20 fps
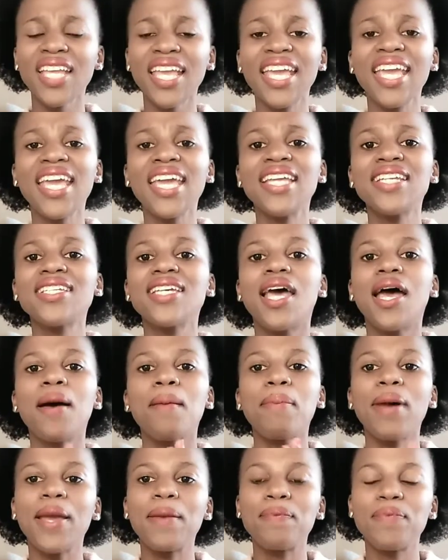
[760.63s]
And
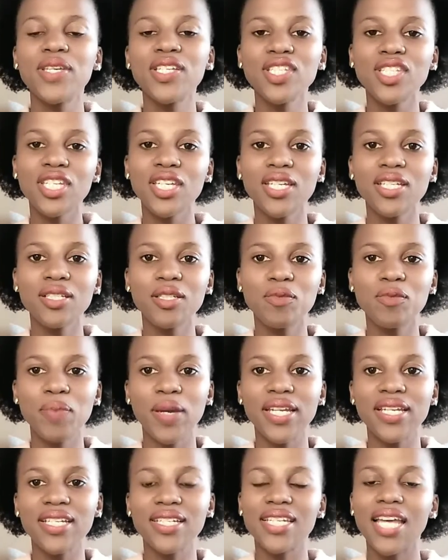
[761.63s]
by busy
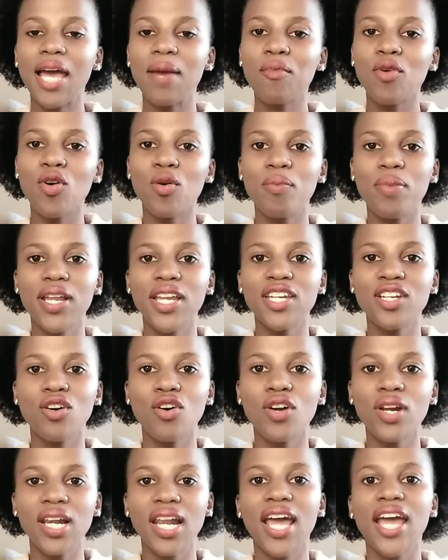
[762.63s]
spending time complaining
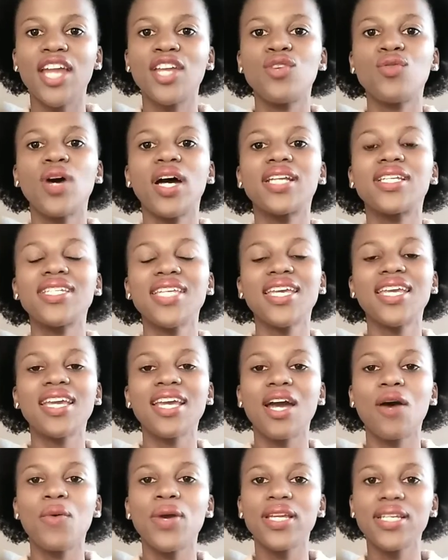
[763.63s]
online, you are
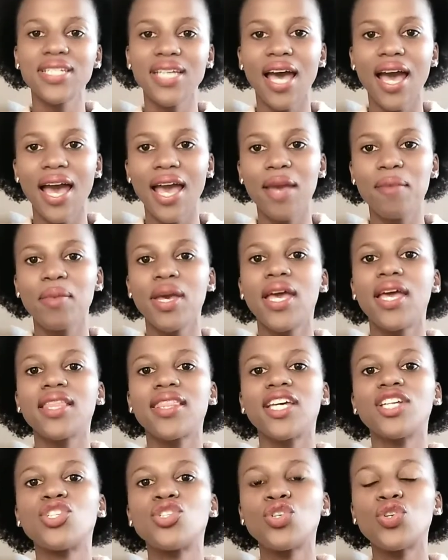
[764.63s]
taking away time
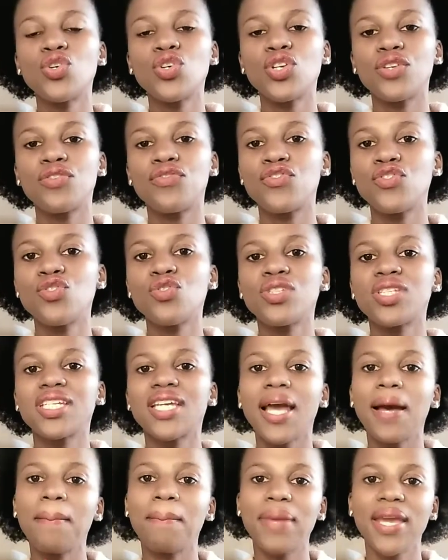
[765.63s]
that you could have used
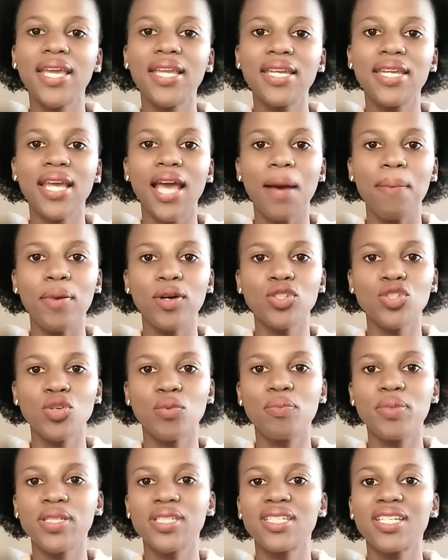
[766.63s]
campaigning about your
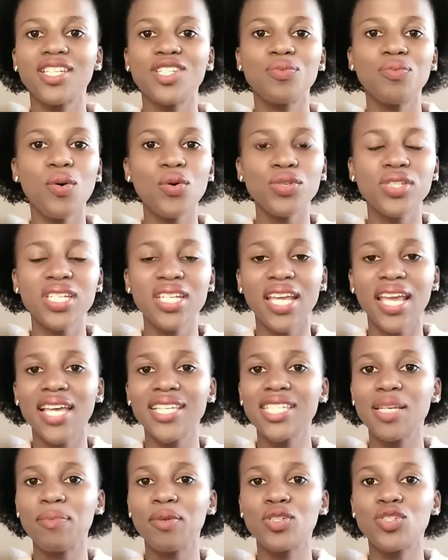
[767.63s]
business, posting
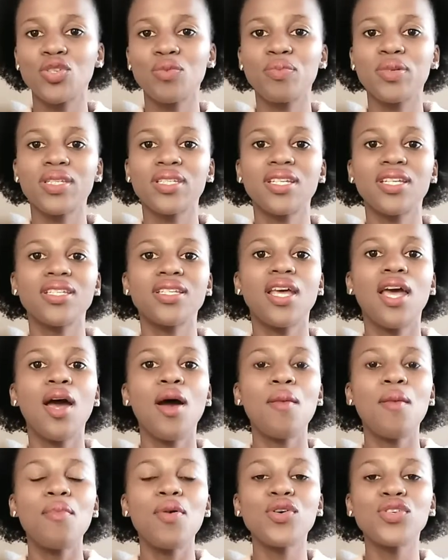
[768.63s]
ads about your business,
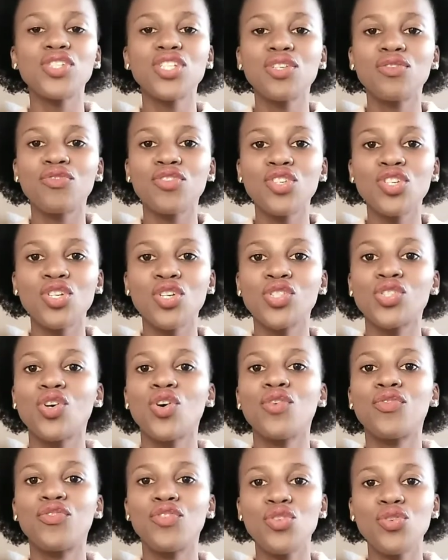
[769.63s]
posting videos
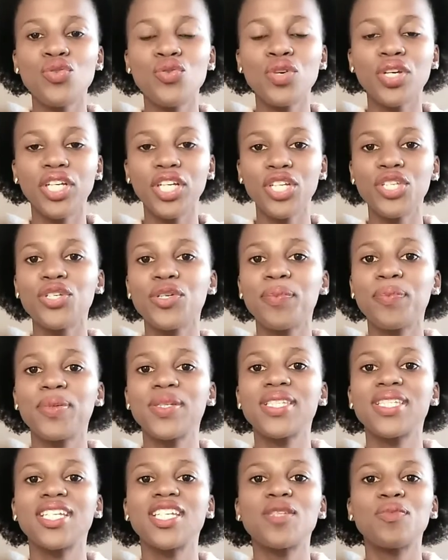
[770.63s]
of you in your
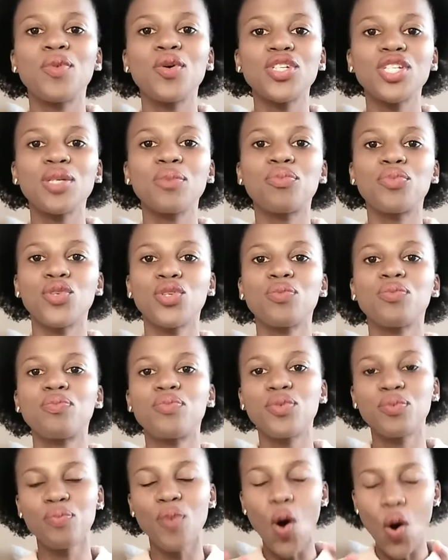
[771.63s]
business, posting
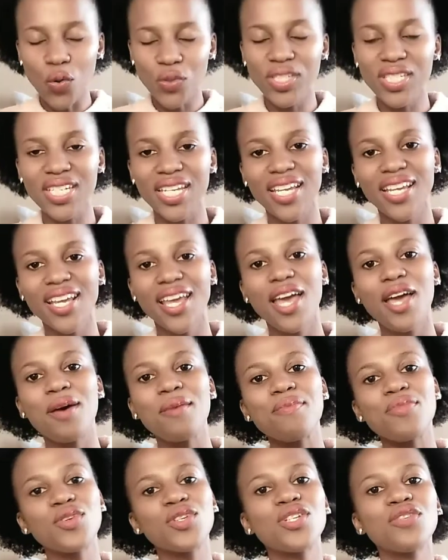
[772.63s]

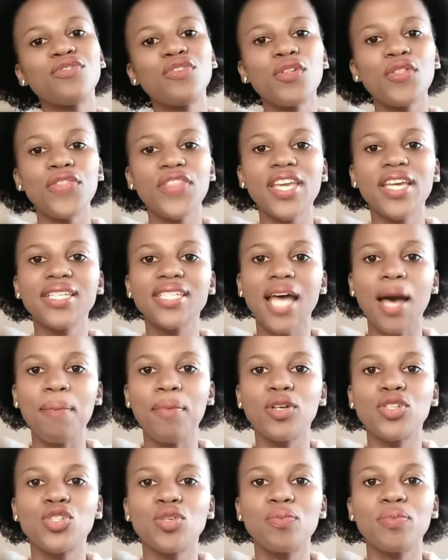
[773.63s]
beautiful things
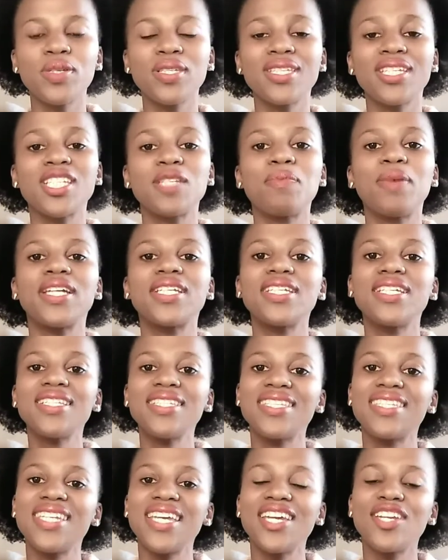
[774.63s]
about your business. But
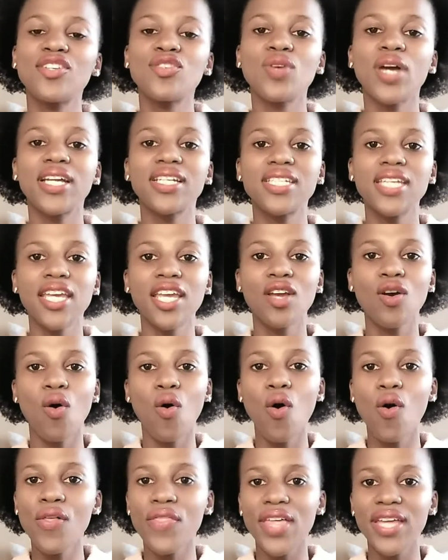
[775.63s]
instead, you are taking
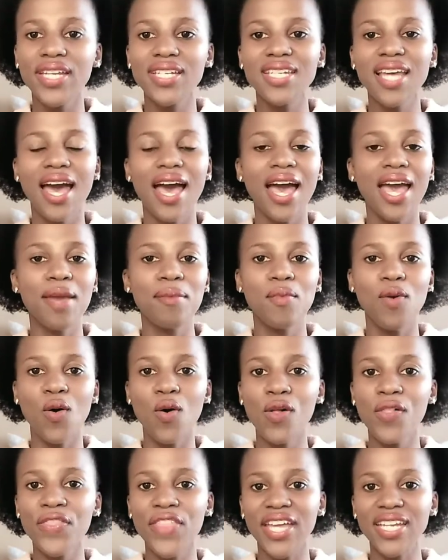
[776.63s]
all that time,
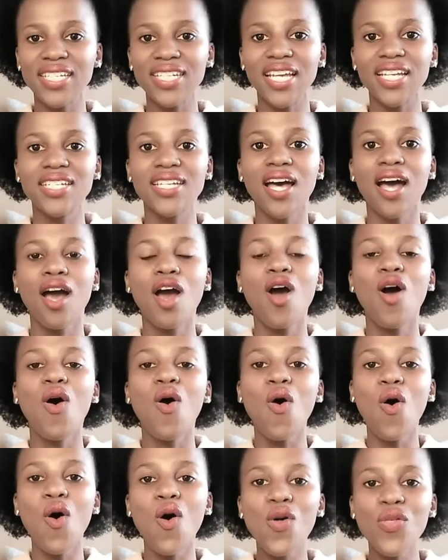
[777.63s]
all that data,
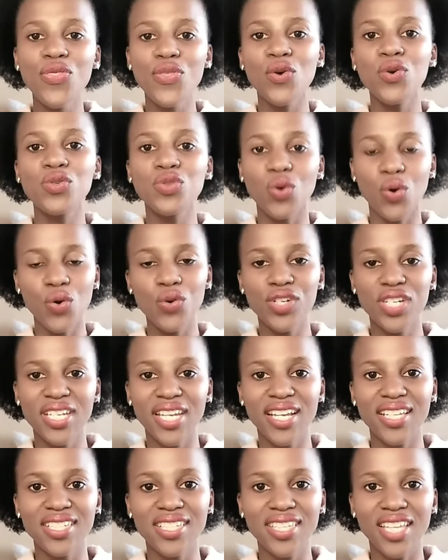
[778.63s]
all those
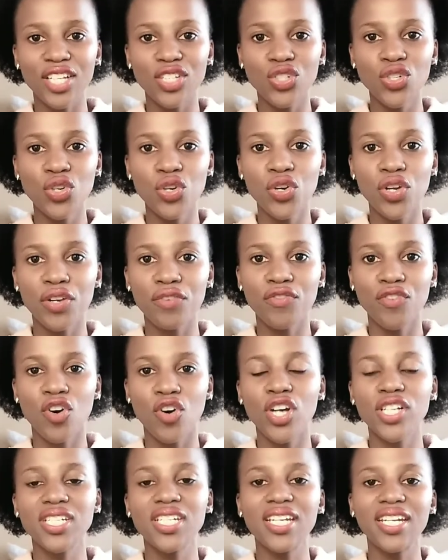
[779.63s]
audience that you could have
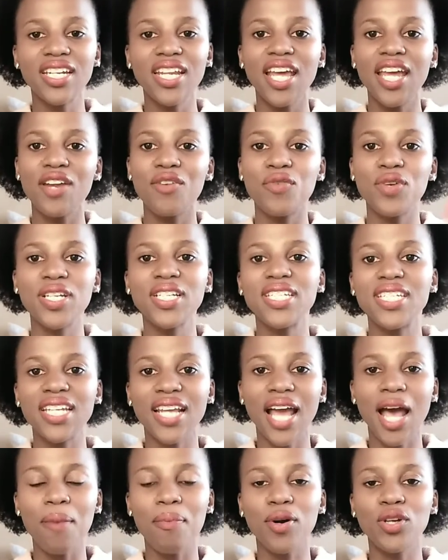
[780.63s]
gotten
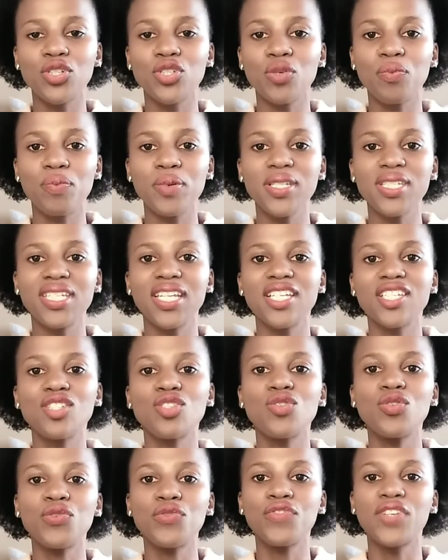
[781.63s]
reading about your business.
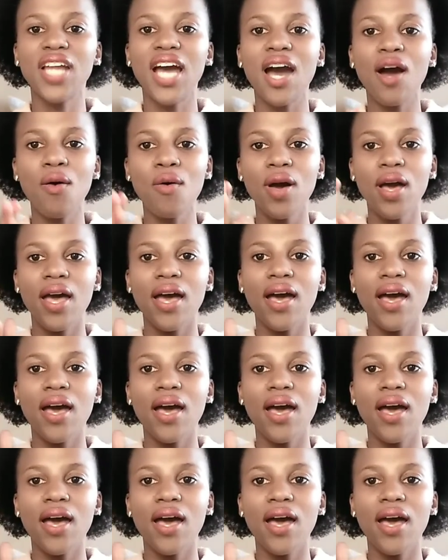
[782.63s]
You've now